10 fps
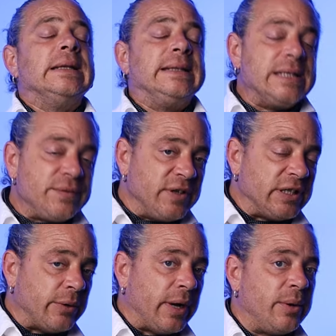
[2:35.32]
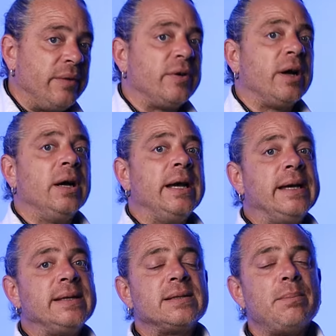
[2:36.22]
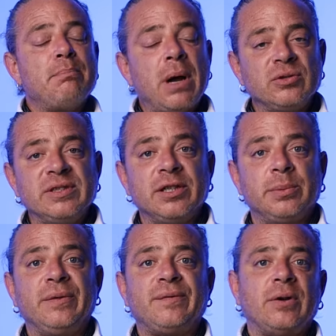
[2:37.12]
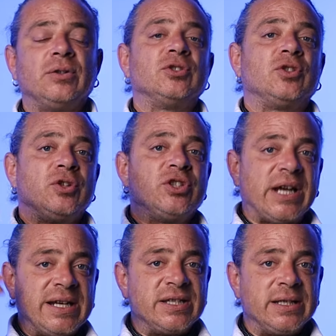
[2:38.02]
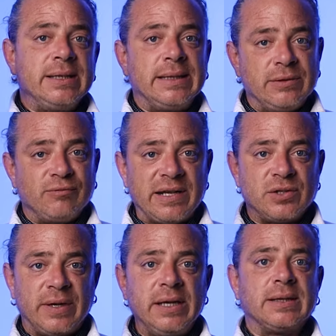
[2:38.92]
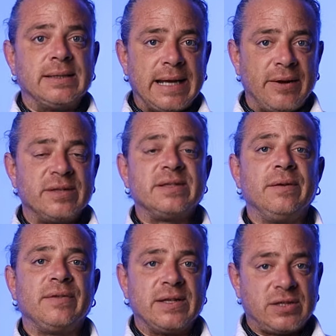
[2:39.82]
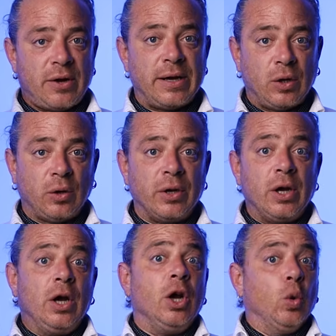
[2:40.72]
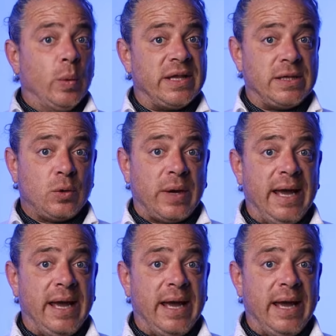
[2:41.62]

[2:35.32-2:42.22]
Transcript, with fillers: This video, however, is mostly gonna be focused on changing the rhetoric, the narrative that's going on within your